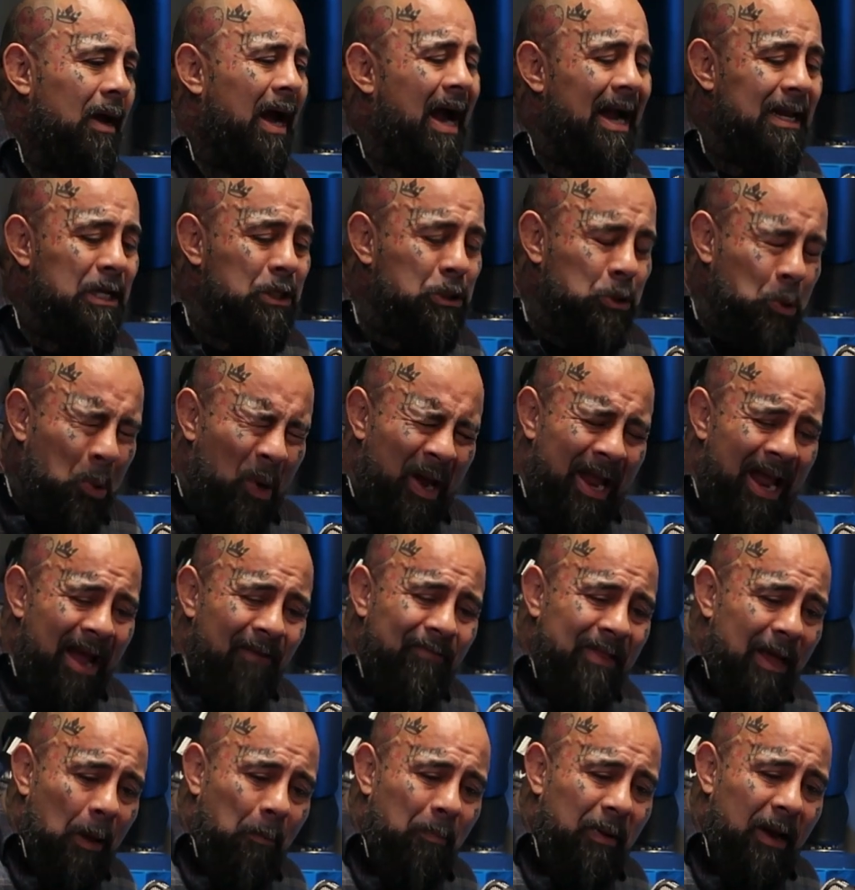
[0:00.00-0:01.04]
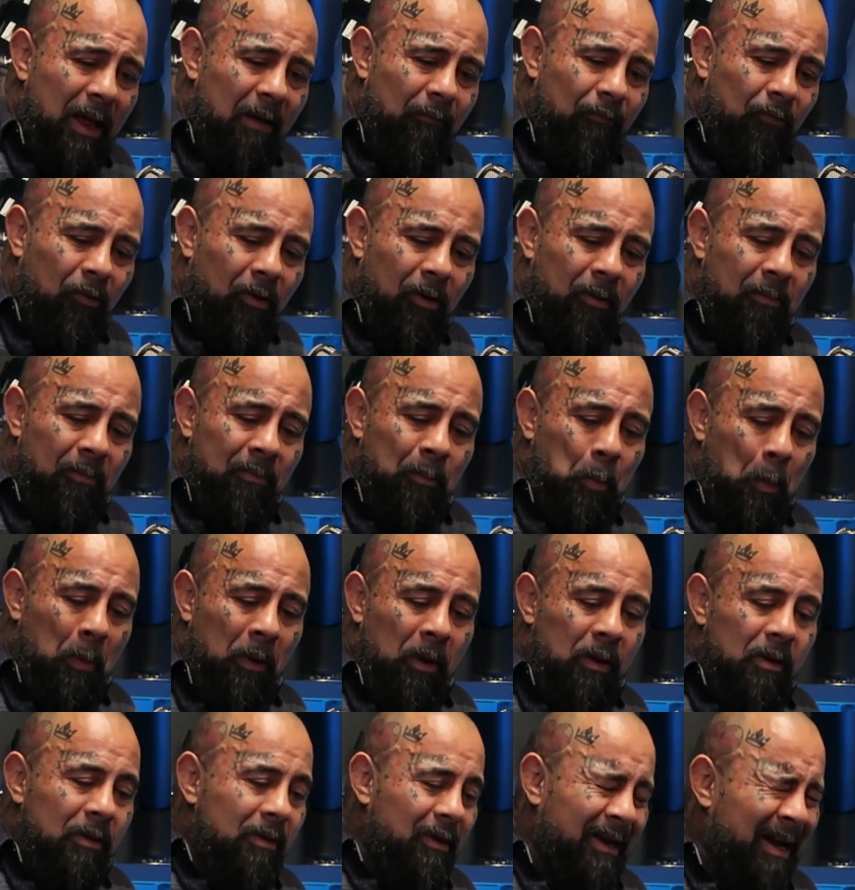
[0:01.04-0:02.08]
I just know I have that platform.
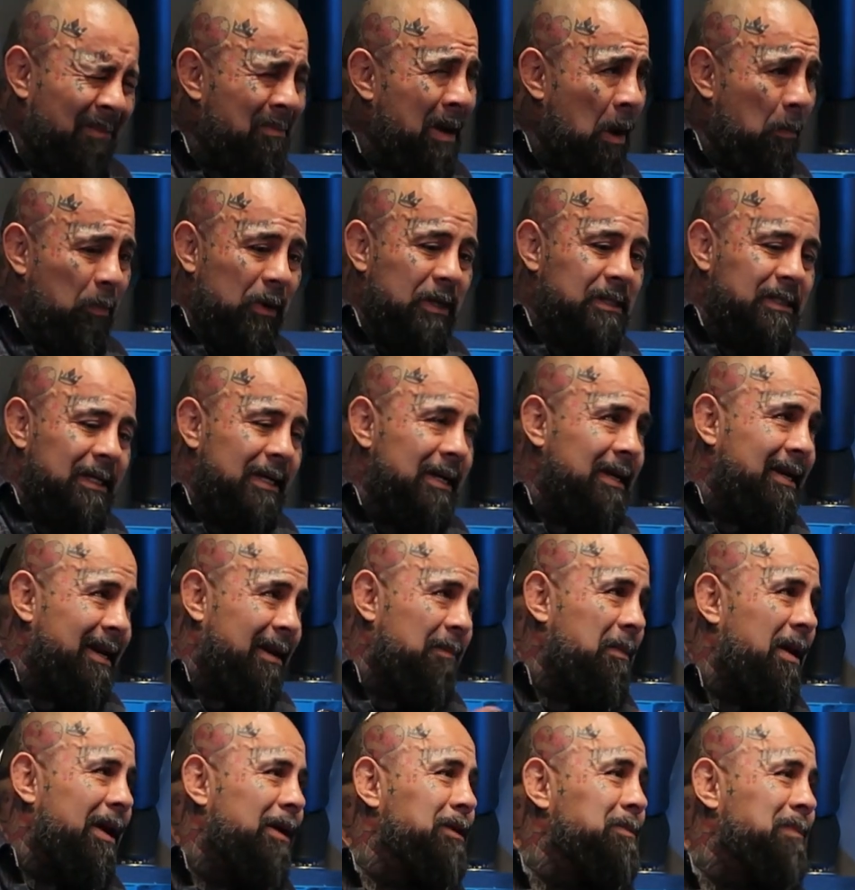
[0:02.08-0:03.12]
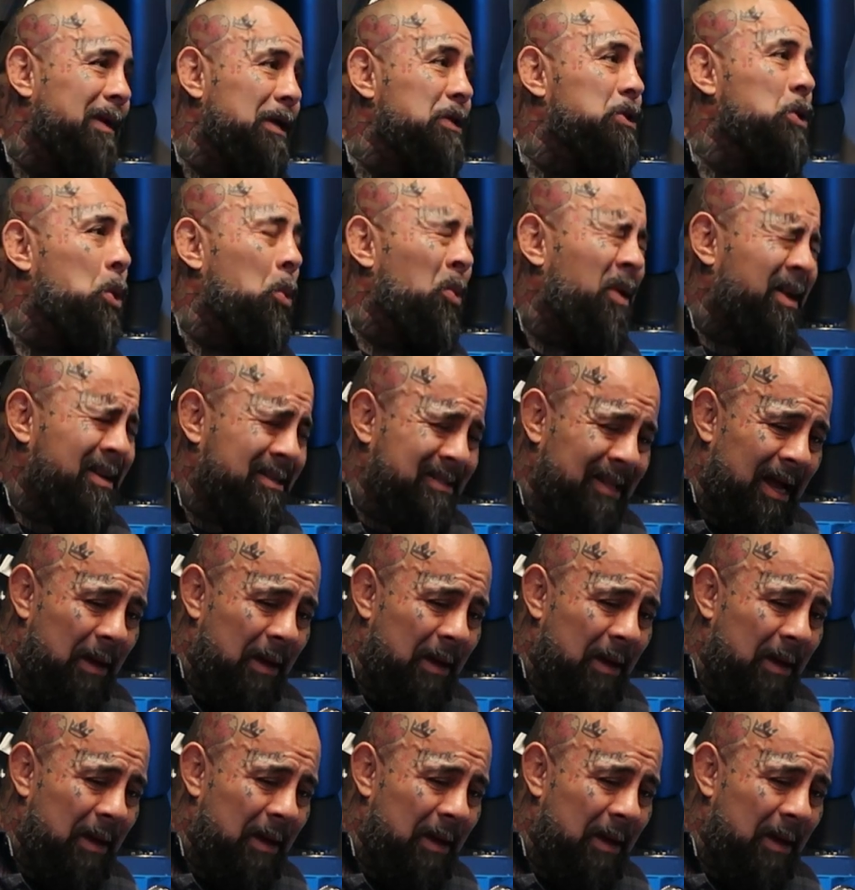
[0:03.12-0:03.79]
Look, I'm not Brazilian. And here's my joke.